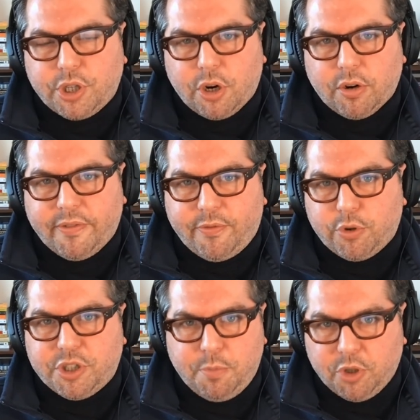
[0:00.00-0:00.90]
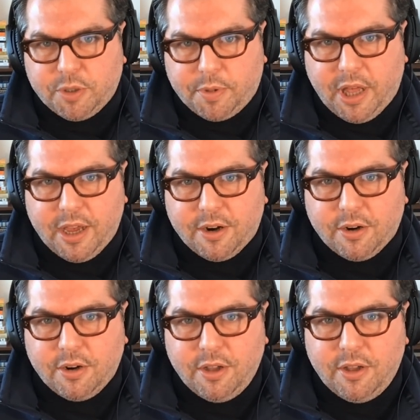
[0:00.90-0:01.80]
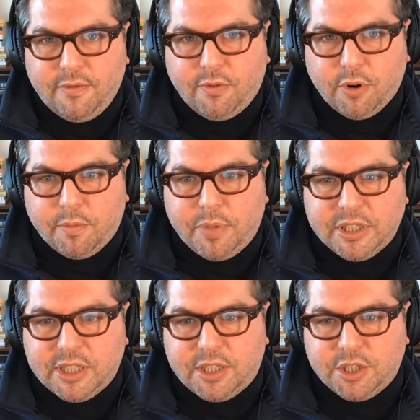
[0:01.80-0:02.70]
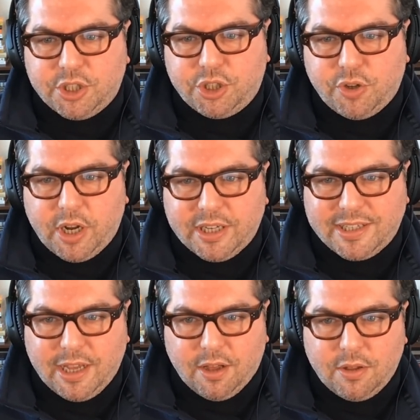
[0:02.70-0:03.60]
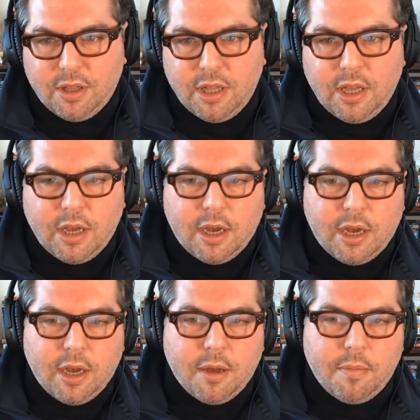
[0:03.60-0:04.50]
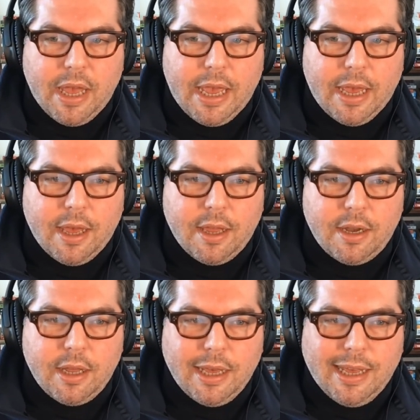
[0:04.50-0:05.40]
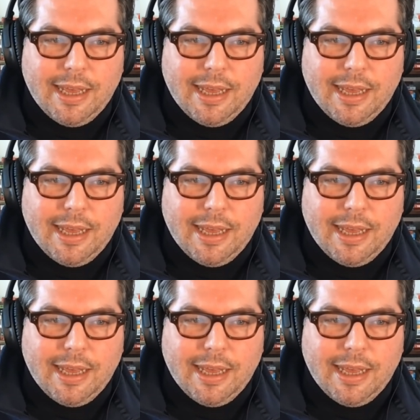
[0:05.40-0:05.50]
are a force multiplier for businesses trying to sell. And